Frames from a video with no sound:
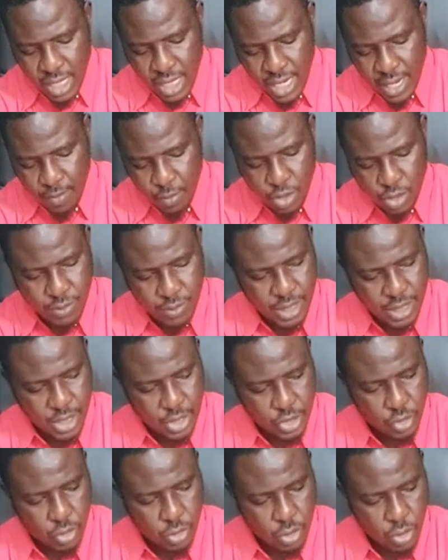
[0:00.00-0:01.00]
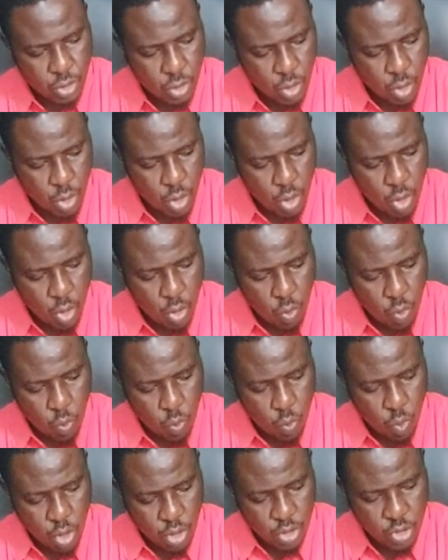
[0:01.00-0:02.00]
in scalar multiplication,
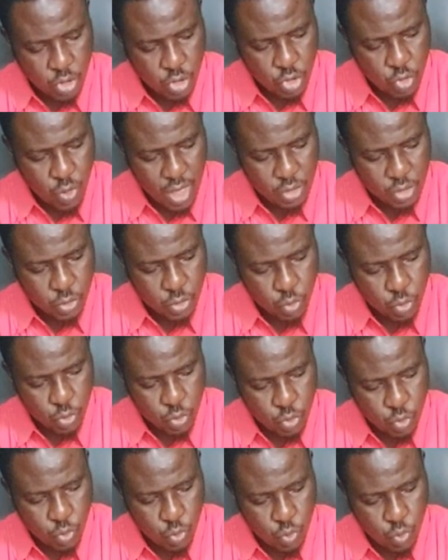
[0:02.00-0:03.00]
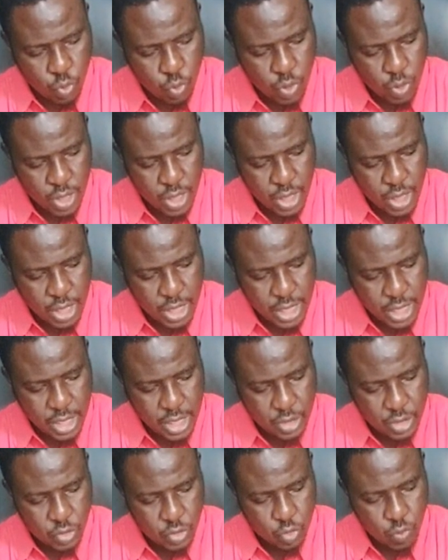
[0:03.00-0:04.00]
what you are to do
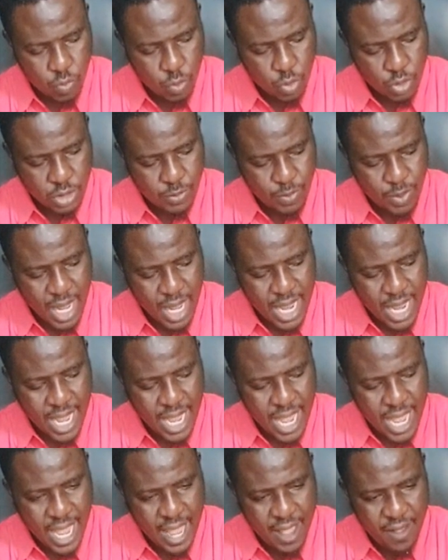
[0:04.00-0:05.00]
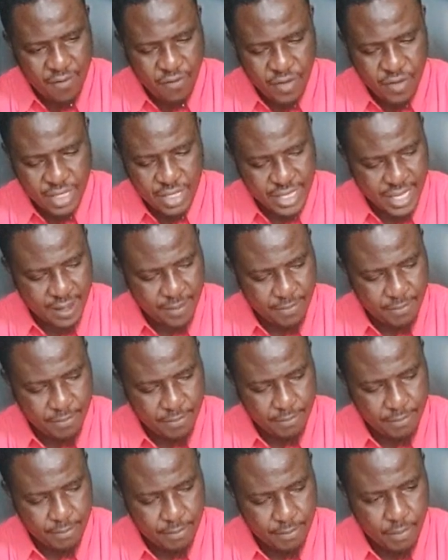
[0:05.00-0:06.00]
is to multiply every
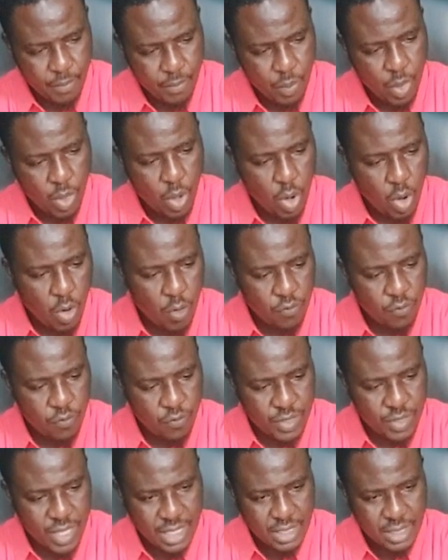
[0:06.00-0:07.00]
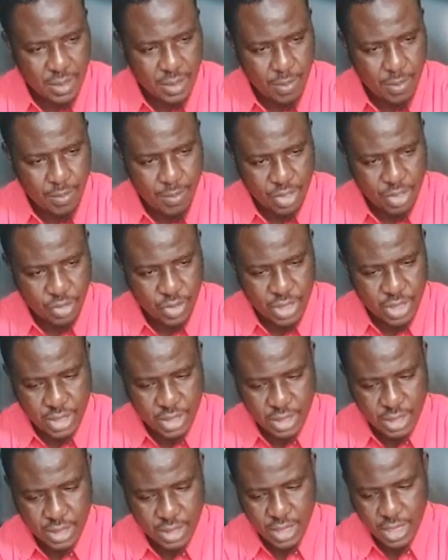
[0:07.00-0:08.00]
term of that
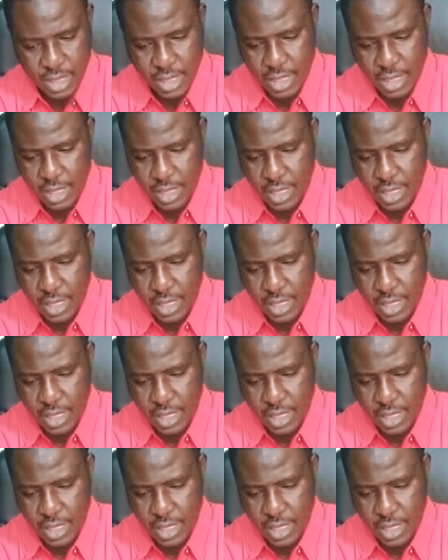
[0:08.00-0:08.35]
matrix